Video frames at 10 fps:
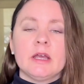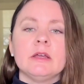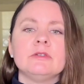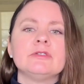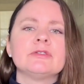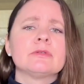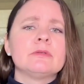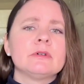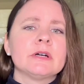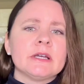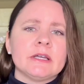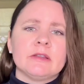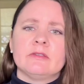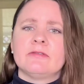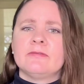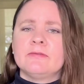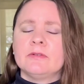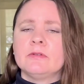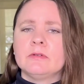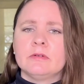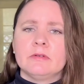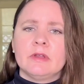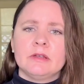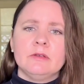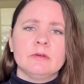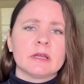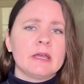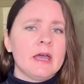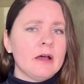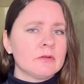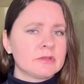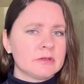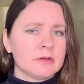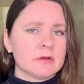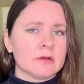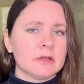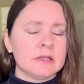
Enjoy the food that you encounter.